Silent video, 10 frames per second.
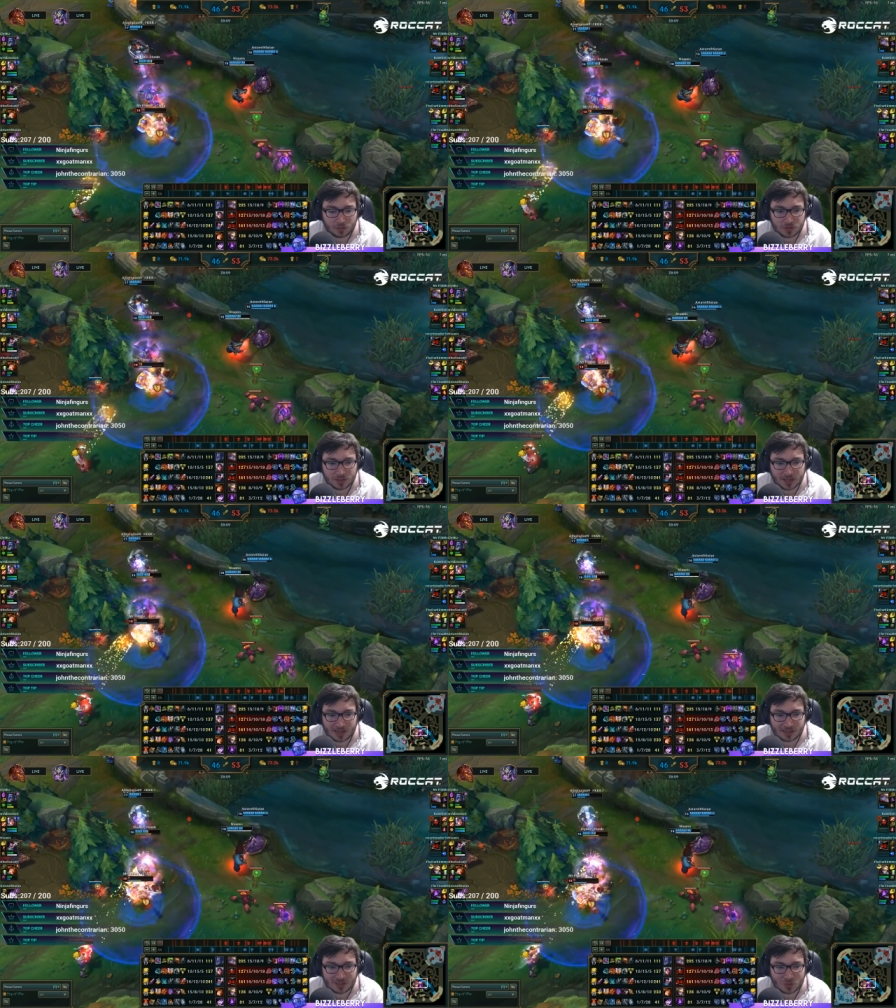Once
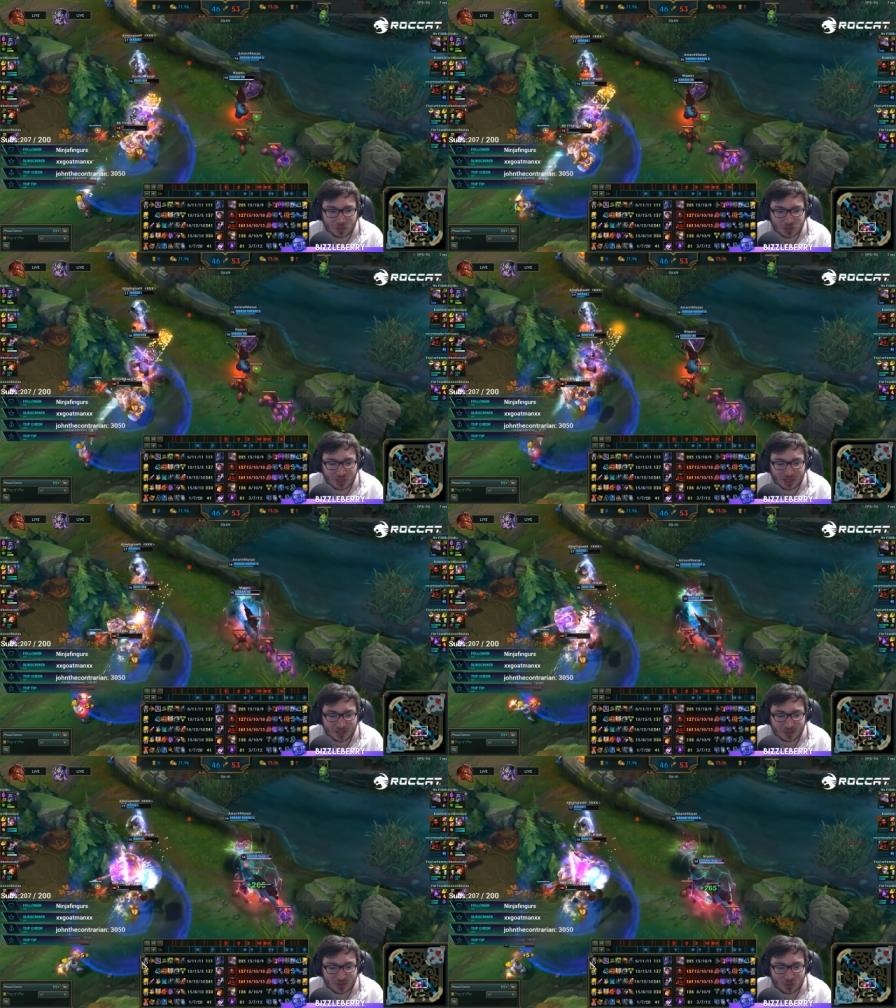again, like a Twin
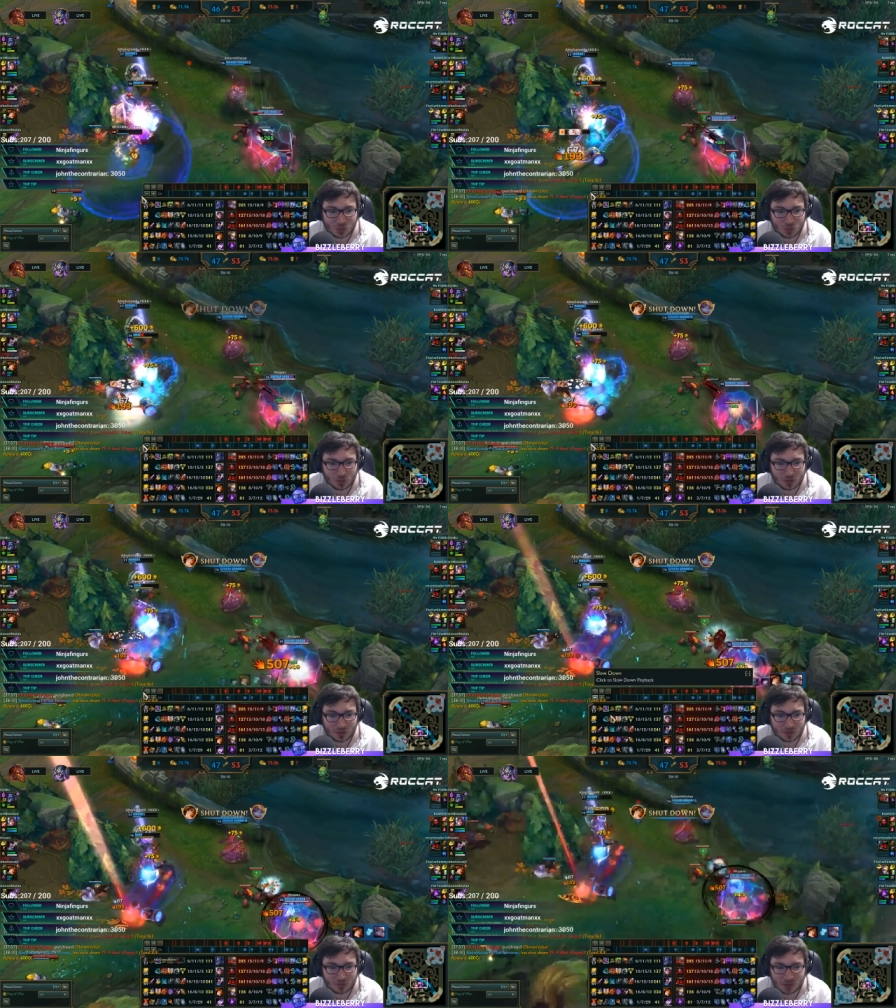Shadows or
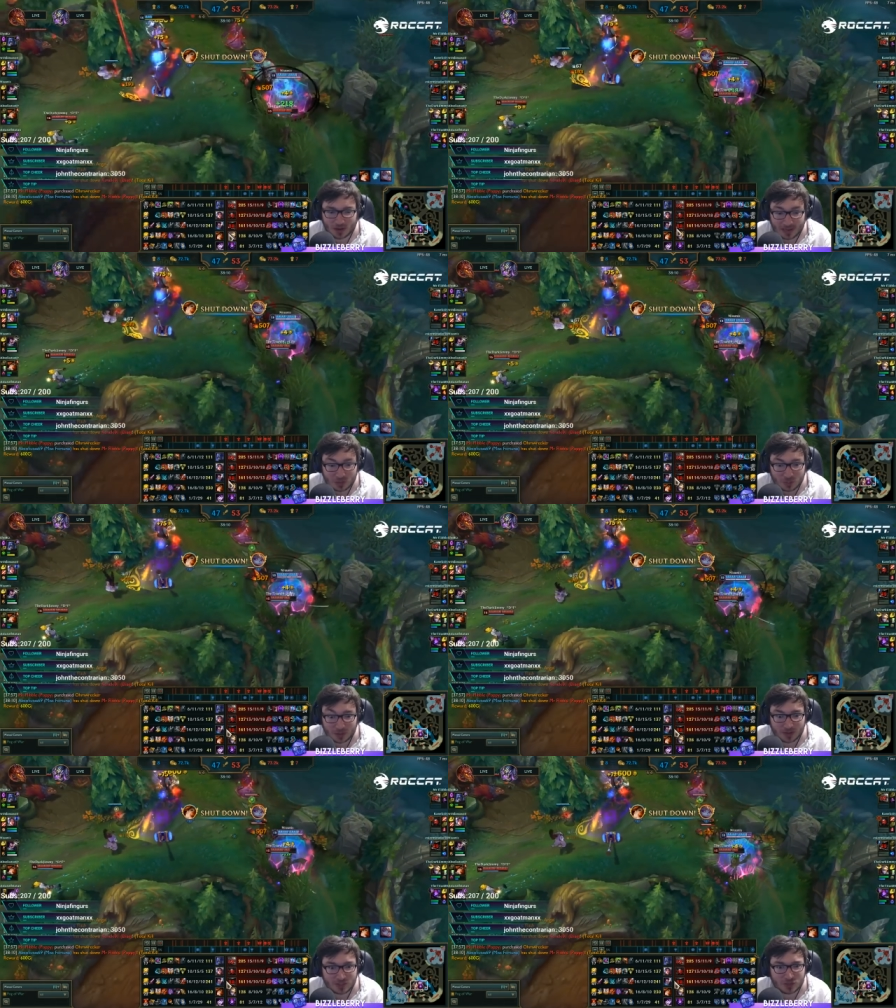a Rylai's would
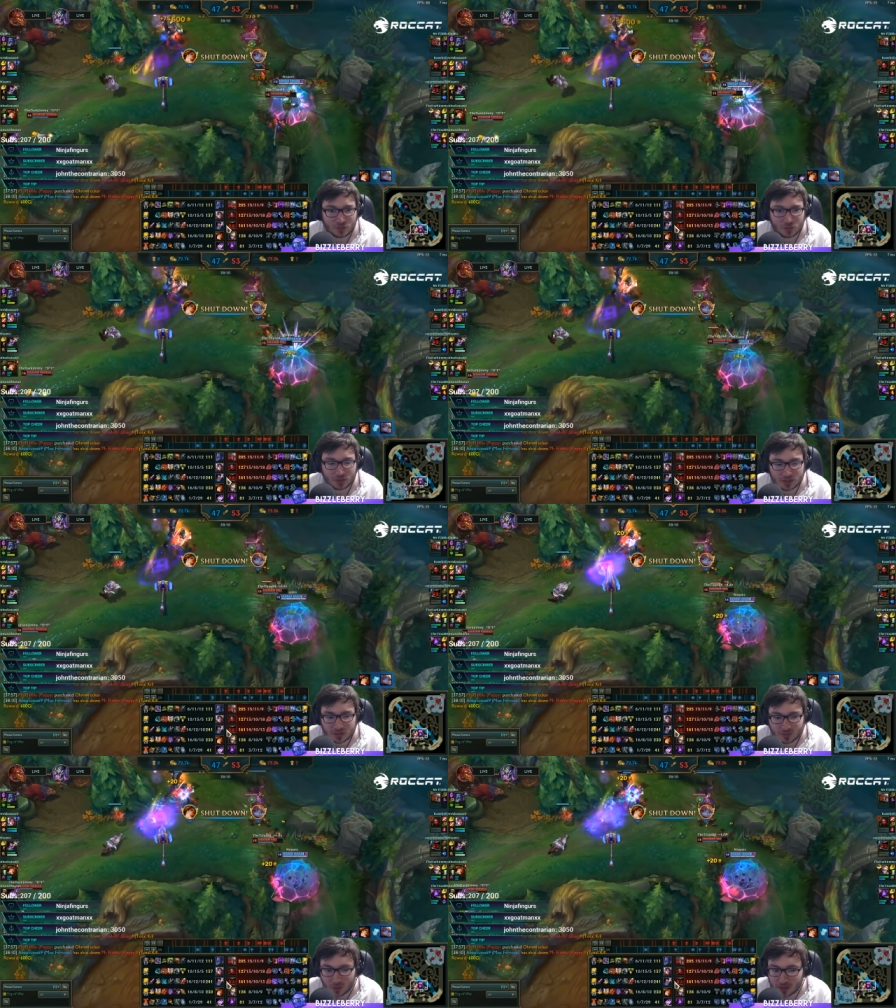be nice. You've gone
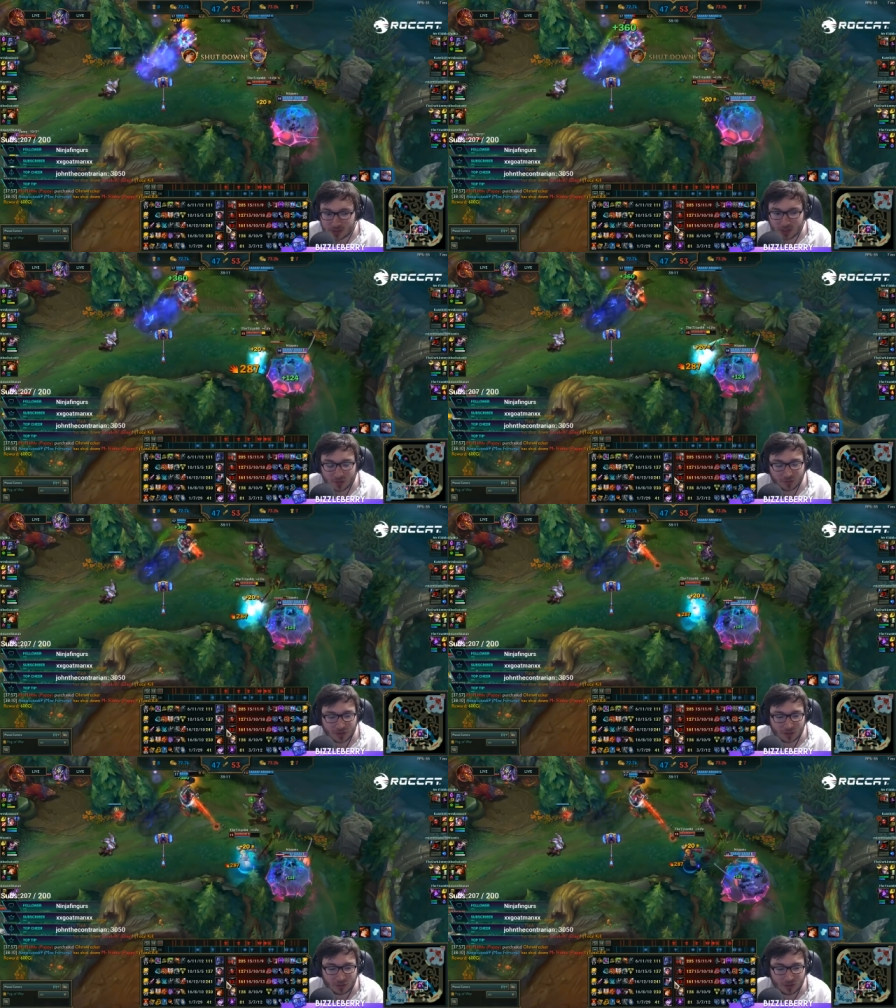into Void Staff
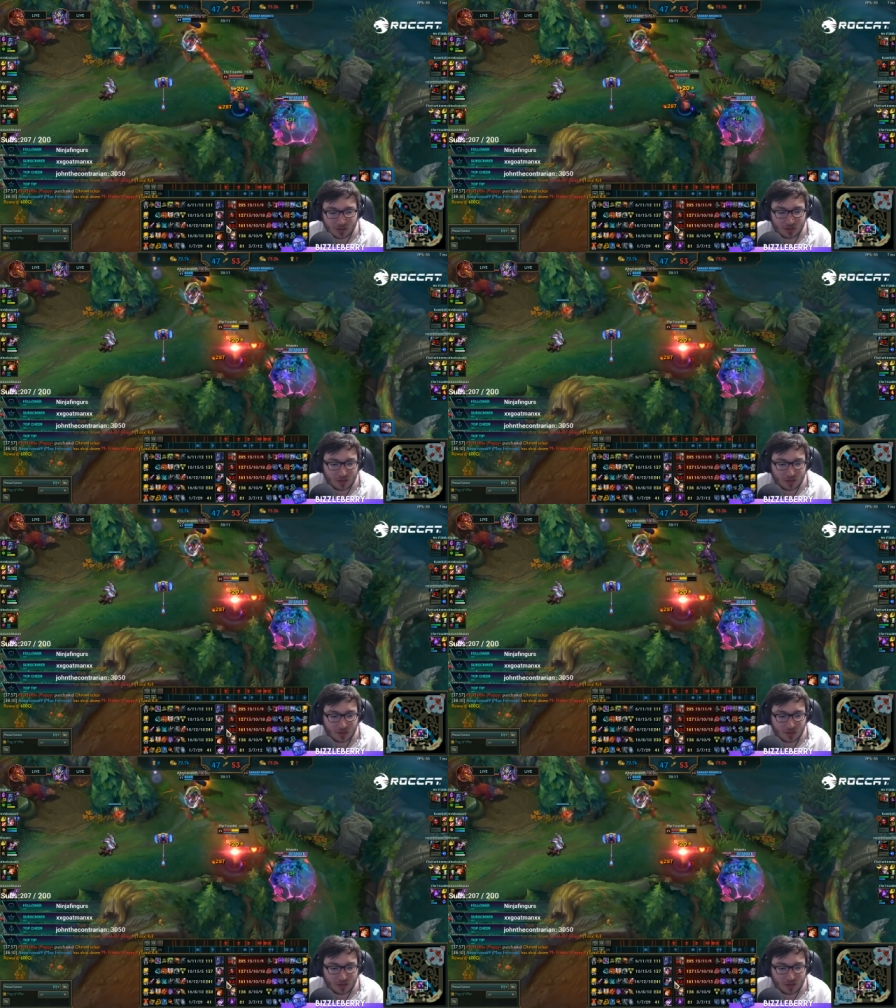now.